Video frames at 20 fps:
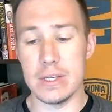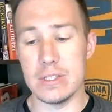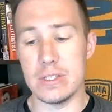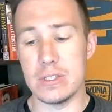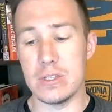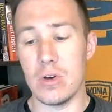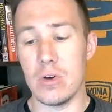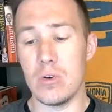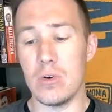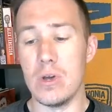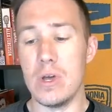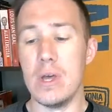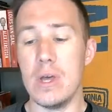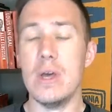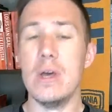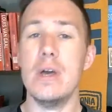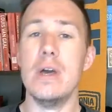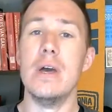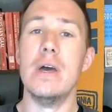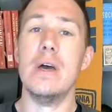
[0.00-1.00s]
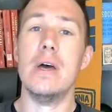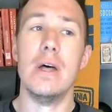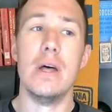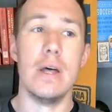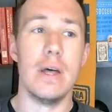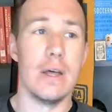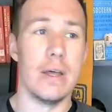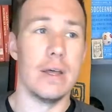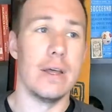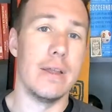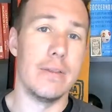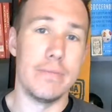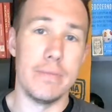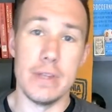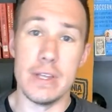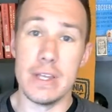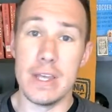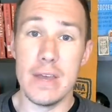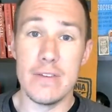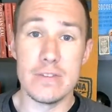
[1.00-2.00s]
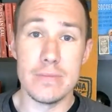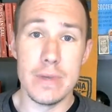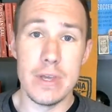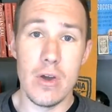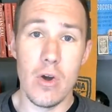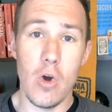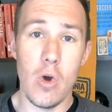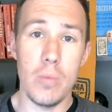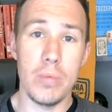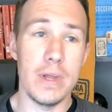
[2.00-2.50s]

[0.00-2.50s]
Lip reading: So it gives me hope.